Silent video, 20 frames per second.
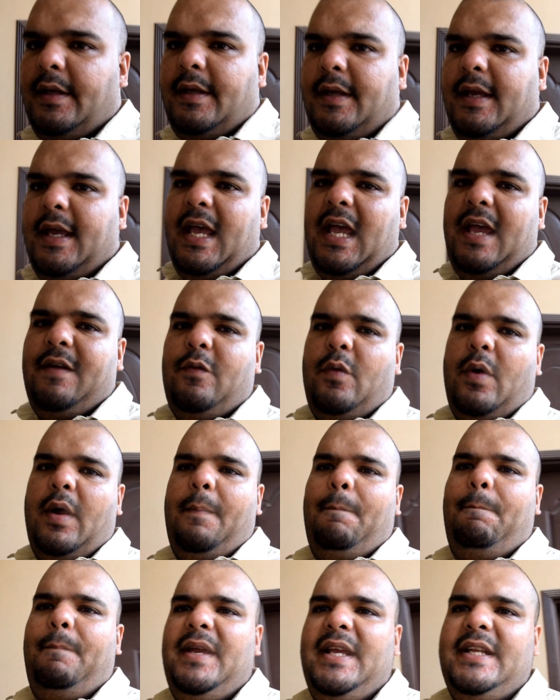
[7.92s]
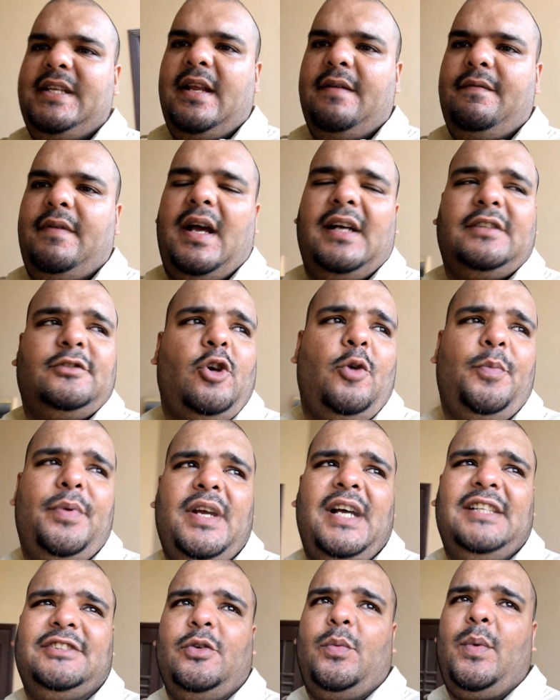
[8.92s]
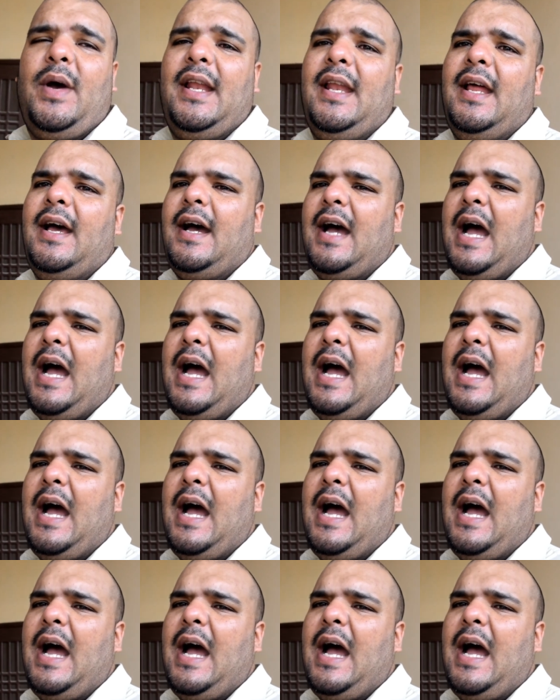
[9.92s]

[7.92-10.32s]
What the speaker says: Hey everyone, PDN Vlogs, hope you guys are well.